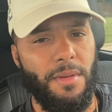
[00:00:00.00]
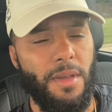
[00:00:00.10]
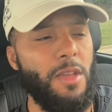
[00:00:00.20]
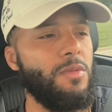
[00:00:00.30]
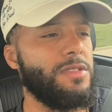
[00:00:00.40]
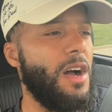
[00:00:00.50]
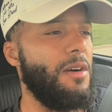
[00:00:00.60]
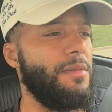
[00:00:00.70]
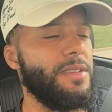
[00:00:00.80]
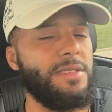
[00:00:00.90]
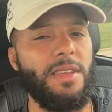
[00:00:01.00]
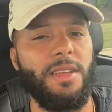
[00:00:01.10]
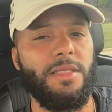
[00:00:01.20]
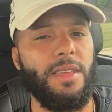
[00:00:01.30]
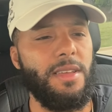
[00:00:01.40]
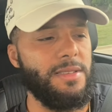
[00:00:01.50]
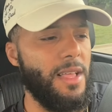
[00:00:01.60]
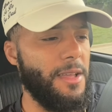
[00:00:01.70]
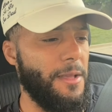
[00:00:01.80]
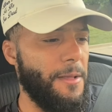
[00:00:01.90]
He was already saying things
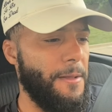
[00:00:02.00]
like,